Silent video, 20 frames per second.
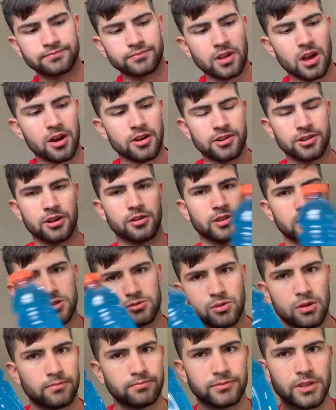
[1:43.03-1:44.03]
I already know this
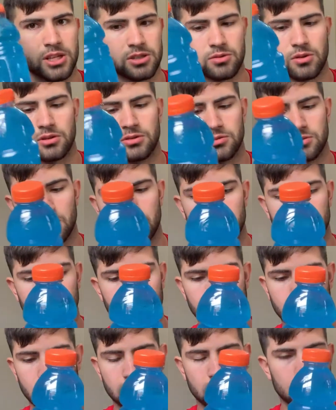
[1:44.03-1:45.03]
one. This one's
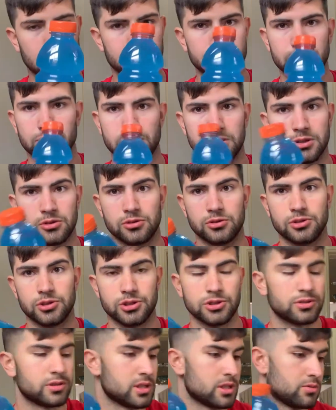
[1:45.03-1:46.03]
absolutely
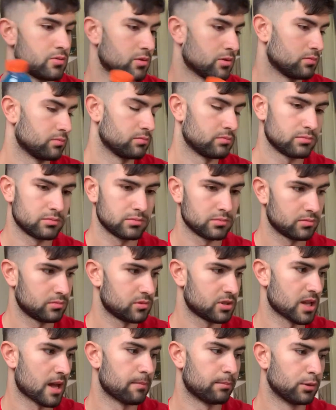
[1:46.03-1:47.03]
gorgeous. This one, it's
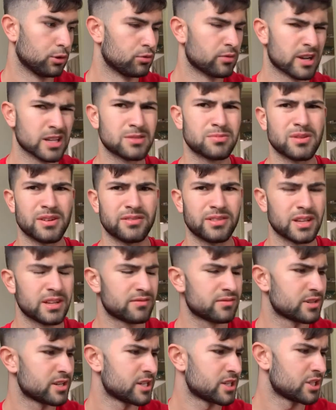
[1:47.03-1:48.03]
like blue raspberry
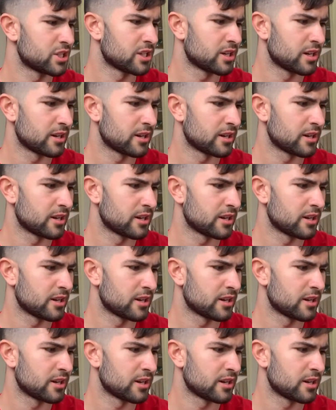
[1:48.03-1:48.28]
flavour-ish.